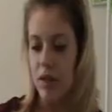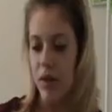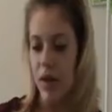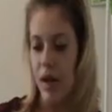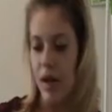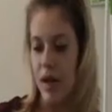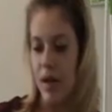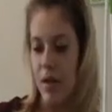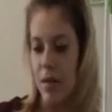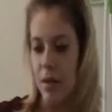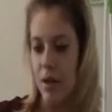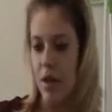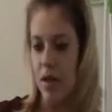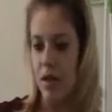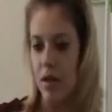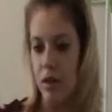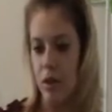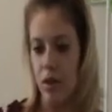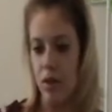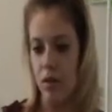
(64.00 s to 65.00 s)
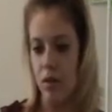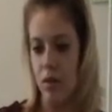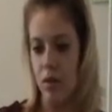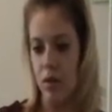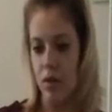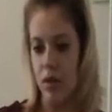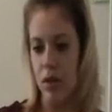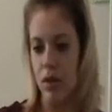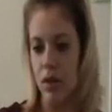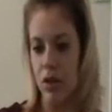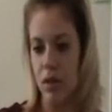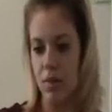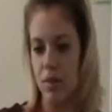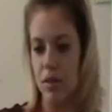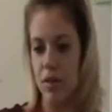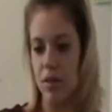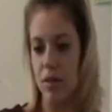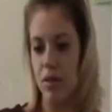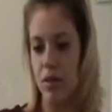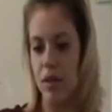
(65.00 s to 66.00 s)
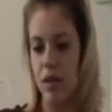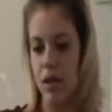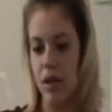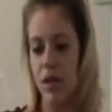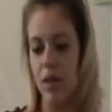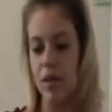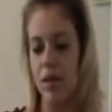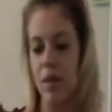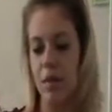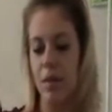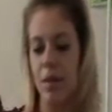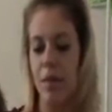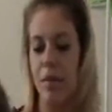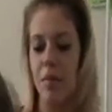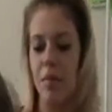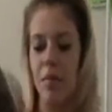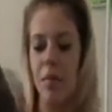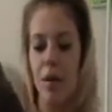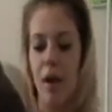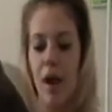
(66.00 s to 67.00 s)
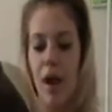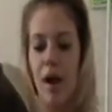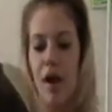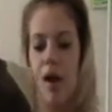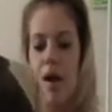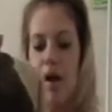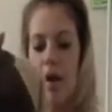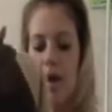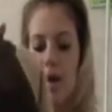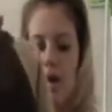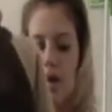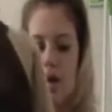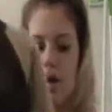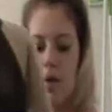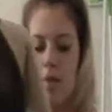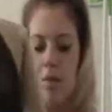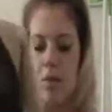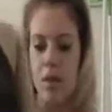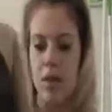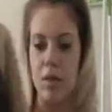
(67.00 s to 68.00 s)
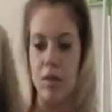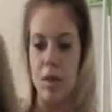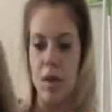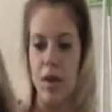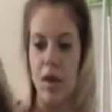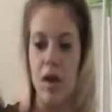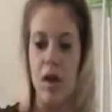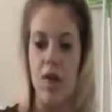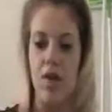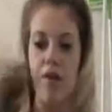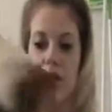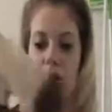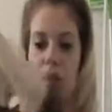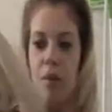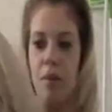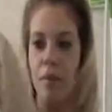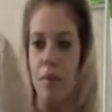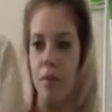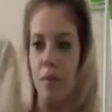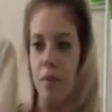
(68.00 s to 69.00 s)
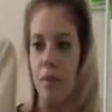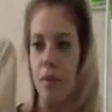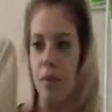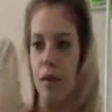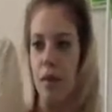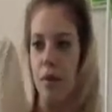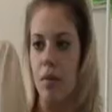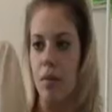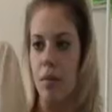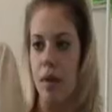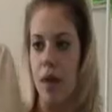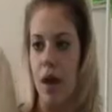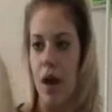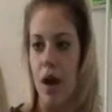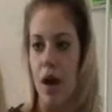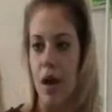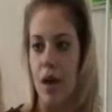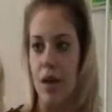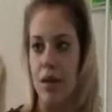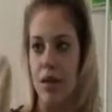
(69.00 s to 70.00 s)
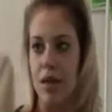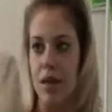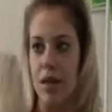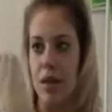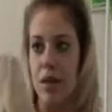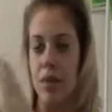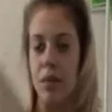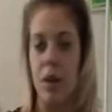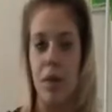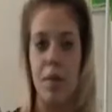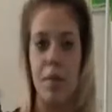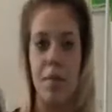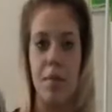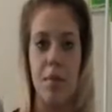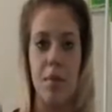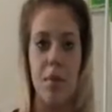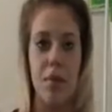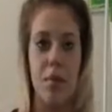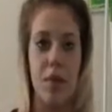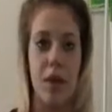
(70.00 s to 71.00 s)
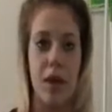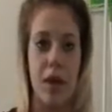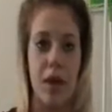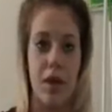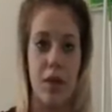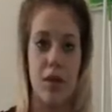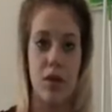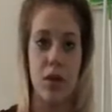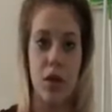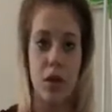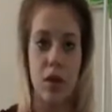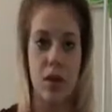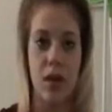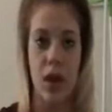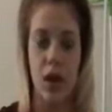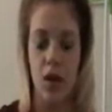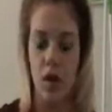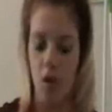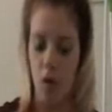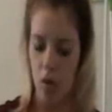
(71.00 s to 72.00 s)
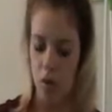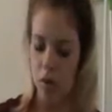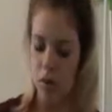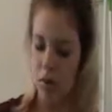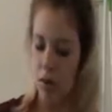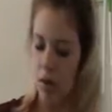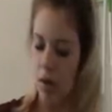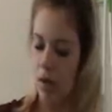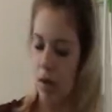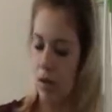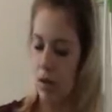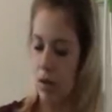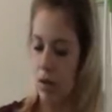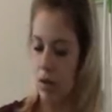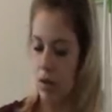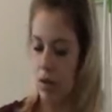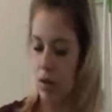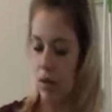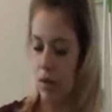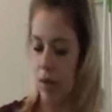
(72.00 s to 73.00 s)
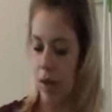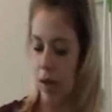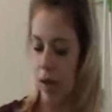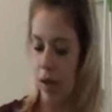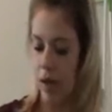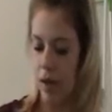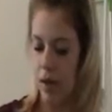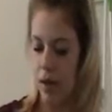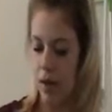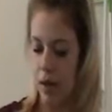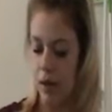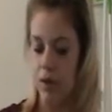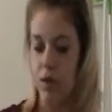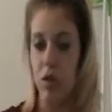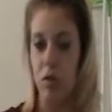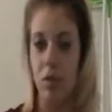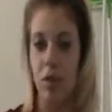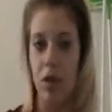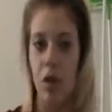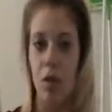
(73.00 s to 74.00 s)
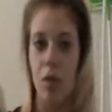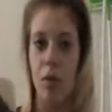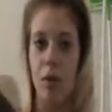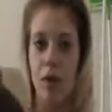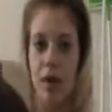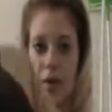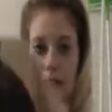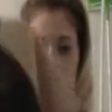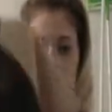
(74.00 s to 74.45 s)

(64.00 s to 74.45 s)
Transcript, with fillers: So I got him a little jumpsuit that he's going to be able to wear when he's big enough because he's going to be born when it starts getting cold. So it'll still be cold when he